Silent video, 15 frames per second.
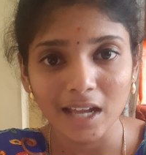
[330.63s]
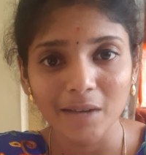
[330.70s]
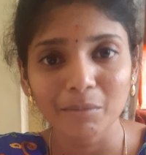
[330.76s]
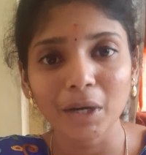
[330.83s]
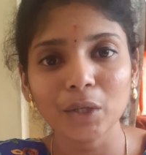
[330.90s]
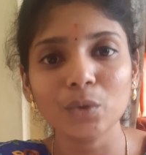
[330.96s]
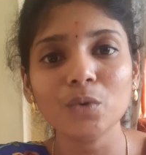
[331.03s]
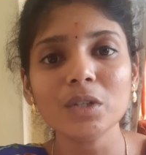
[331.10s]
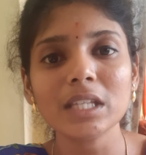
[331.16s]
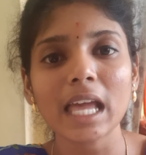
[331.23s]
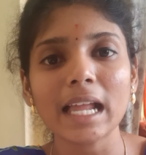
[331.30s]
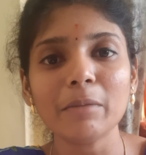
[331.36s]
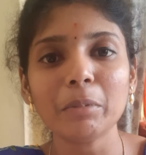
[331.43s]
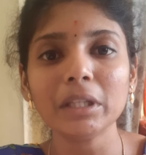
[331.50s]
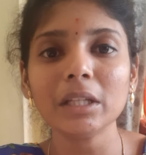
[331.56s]
But who is
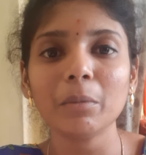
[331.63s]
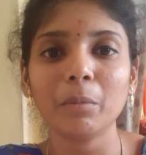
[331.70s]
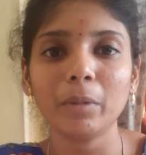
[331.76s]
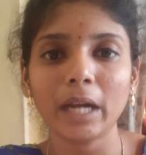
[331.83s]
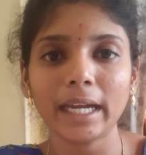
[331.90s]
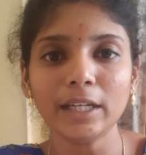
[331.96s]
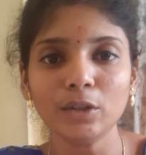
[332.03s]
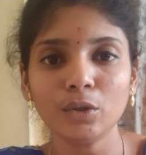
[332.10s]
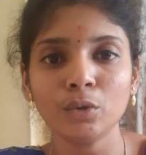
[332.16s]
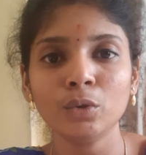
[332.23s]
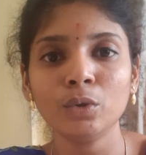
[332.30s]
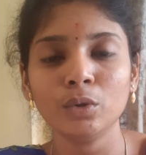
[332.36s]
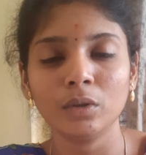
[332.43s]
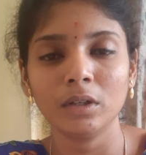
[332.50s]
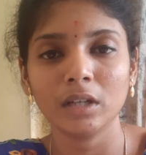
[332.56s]
helping the brain
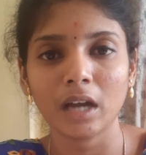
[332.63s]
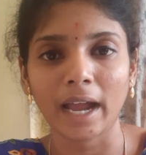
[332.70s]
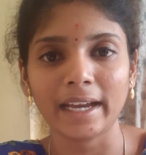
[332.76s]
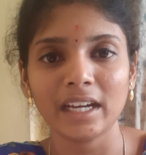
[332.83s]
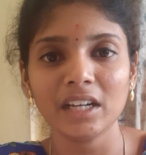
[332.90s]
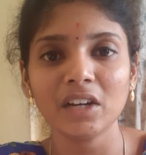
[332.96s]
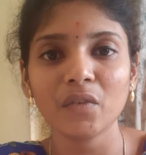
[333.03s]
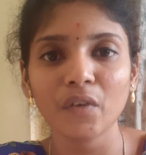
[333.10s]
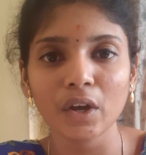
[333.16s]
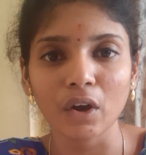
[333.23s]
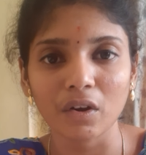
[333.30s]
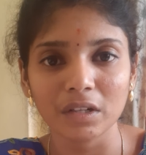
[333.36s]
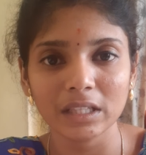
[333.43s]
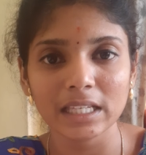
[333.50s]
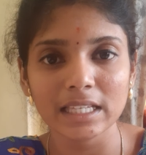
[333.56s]
to identify
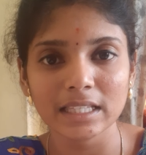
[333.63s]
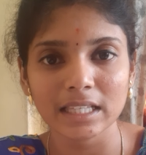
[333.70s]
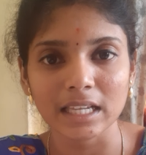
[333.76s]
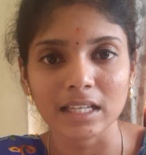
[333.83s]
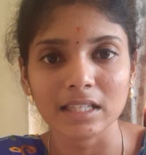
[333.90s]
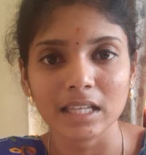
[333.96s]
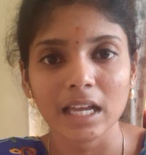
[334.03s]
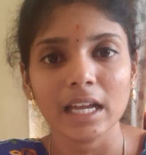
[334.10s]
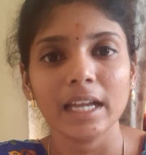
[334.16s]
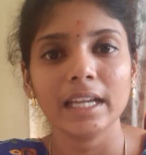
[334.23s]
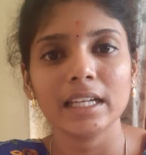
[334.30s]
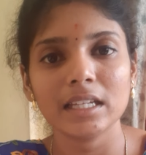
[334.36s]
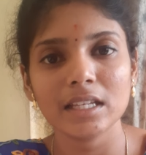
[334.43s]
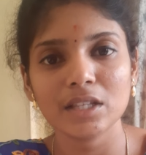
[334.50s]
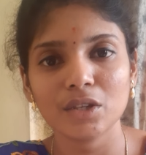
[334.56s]
all these things?
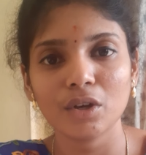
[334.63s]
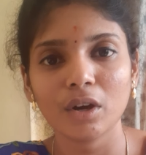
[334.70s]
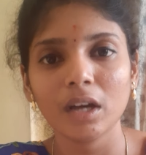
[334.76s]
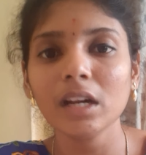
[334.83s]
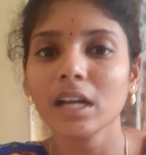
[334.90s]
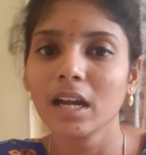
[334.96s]
It is your